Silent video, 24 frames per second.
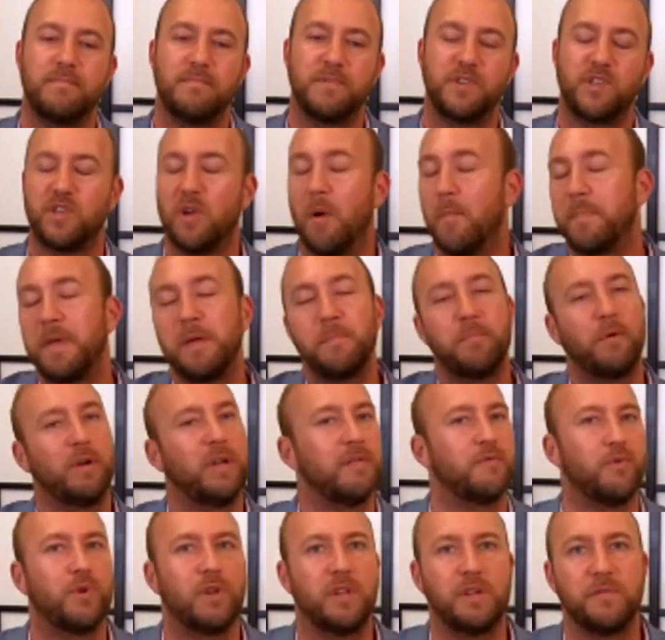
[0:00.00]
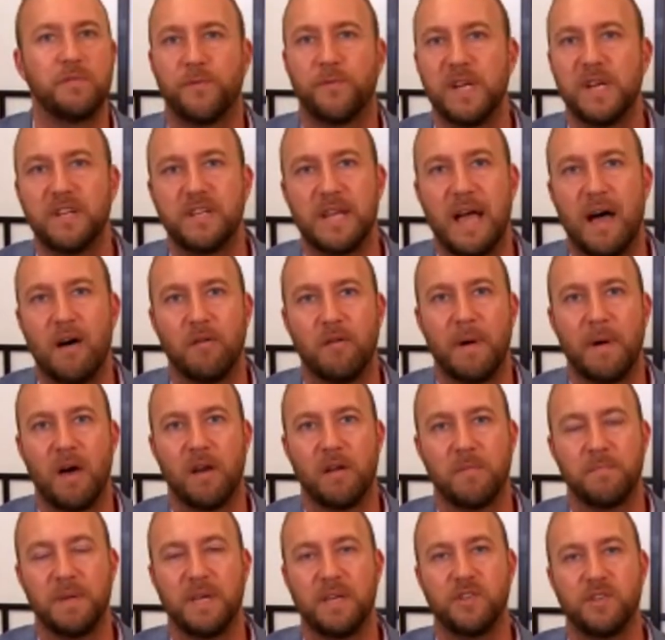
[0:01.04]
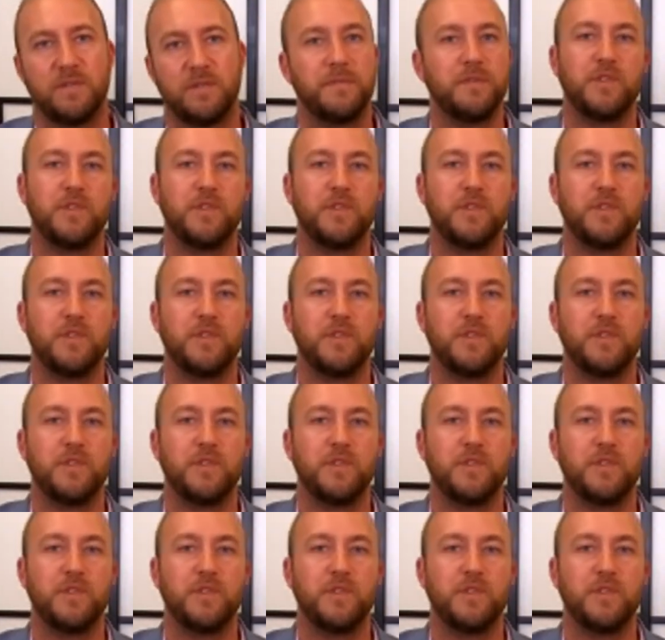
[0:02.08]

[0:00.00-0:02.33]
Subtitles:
some people get really freaked out about it, because if you